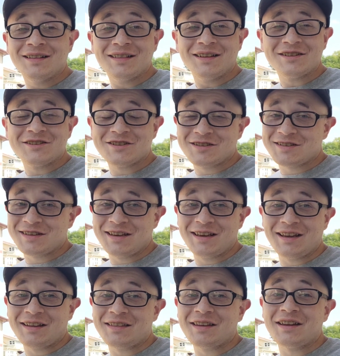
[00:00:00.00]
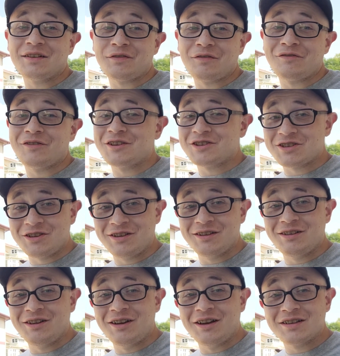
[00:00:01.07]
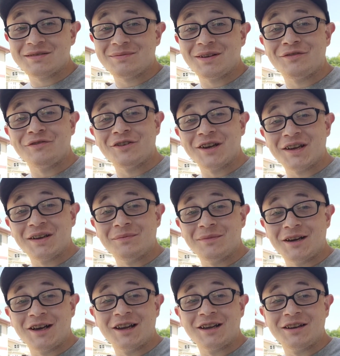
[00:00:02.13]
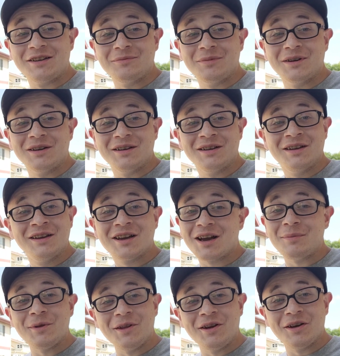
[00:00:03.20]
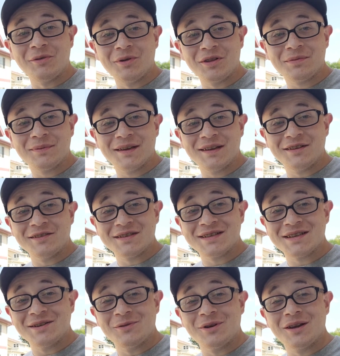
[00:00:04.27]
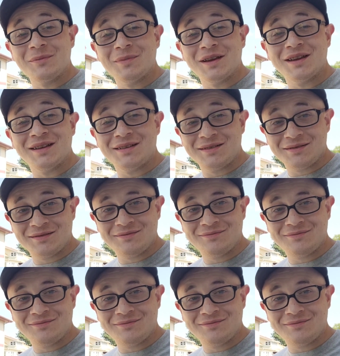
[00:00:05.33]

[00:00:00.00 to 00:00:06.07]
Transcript: let's just say I think I've officially lost my freaking mind. But come along with me and you'll see what I mean.